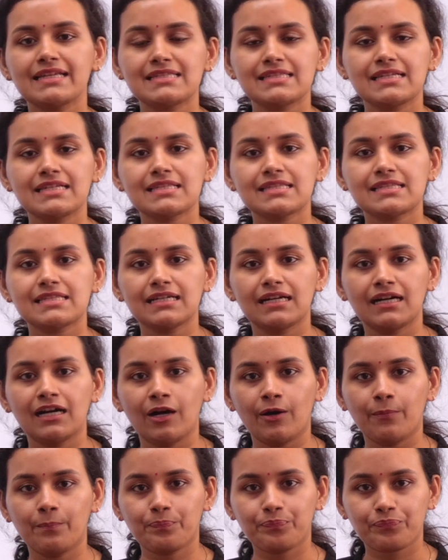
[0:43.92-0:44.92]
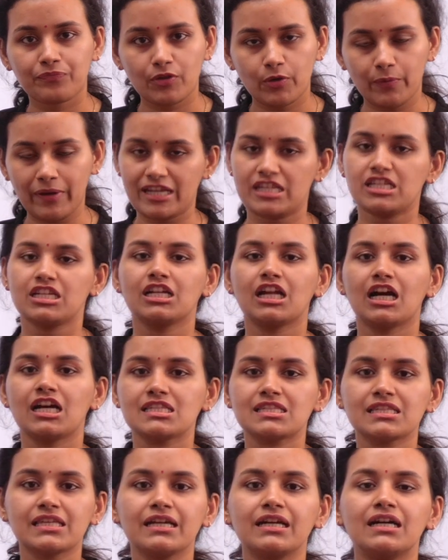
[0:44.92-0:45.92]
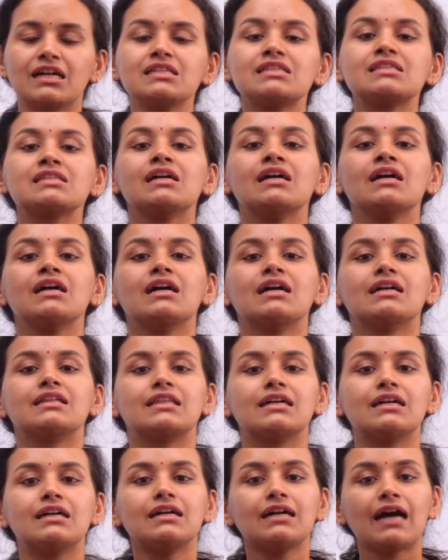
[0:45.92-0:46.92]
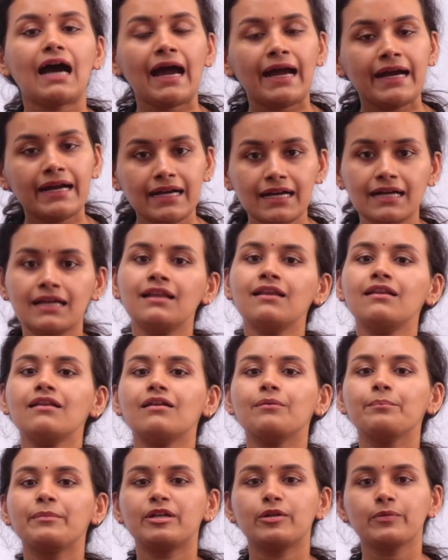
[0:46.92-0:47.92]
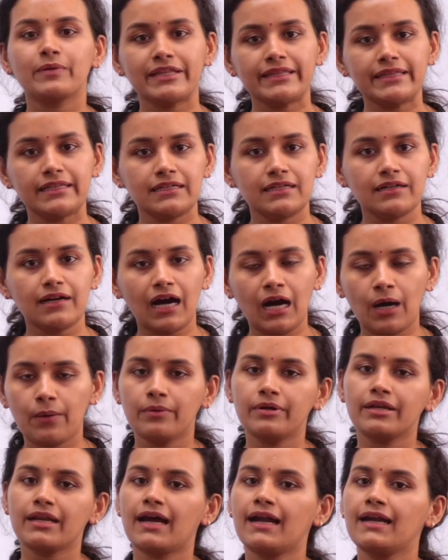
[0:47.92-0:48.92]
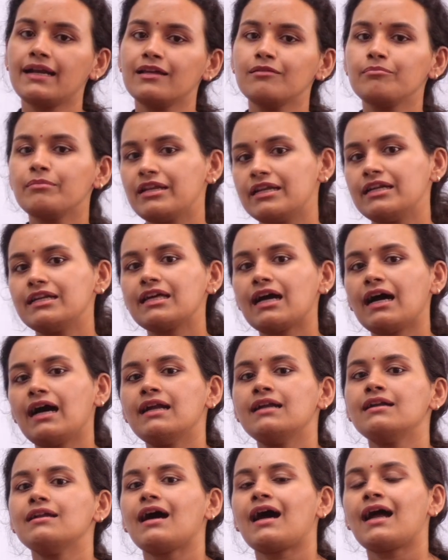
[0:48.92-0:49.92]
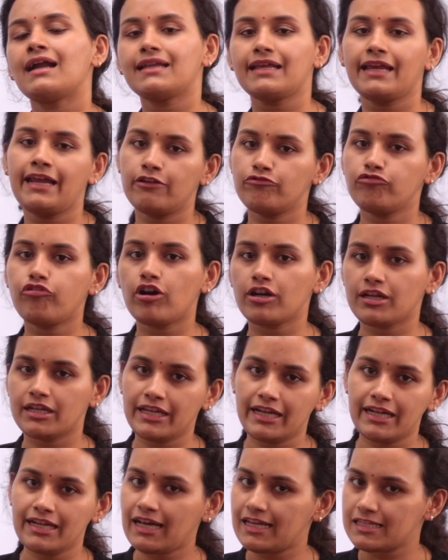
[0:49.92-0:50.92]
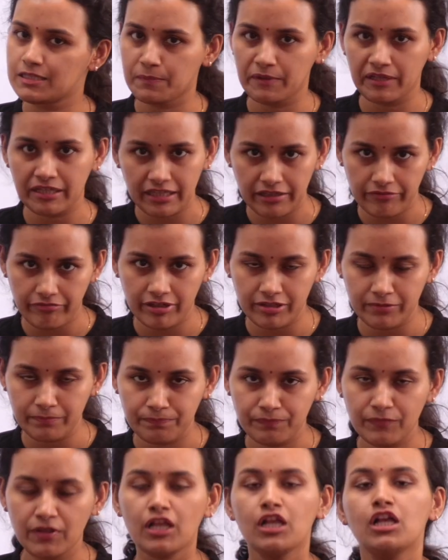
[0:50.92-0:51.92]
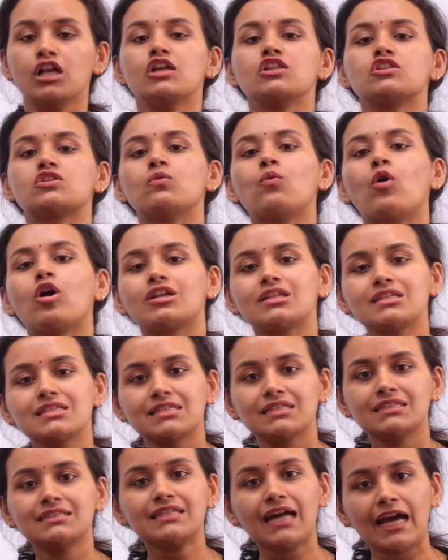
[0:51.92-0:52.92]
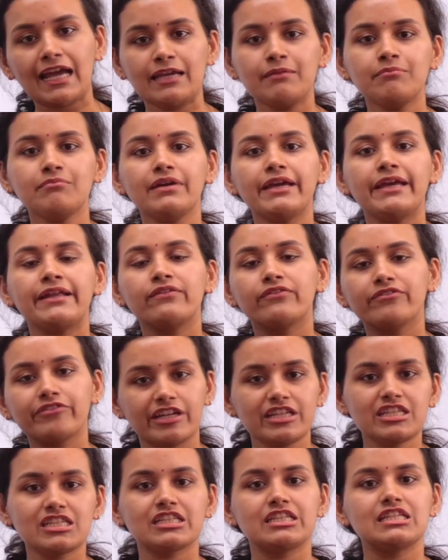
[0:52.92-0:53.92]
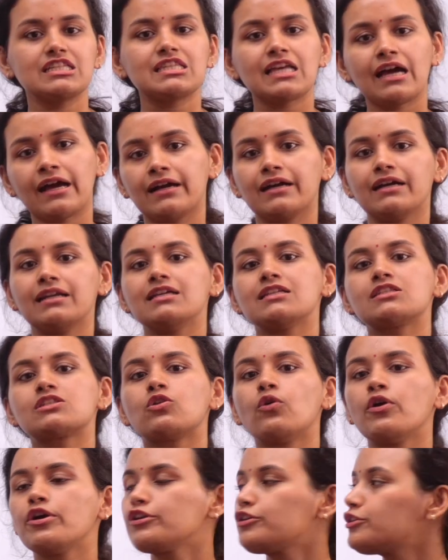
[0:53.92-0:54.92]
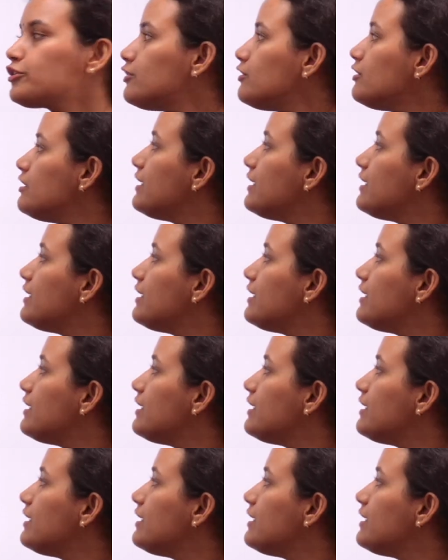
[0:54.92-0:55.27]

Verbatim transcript: is this uh, question asking us? The angle between the hour hand and minute hand at 8.48 has been given. So what is the time in which this angle is going to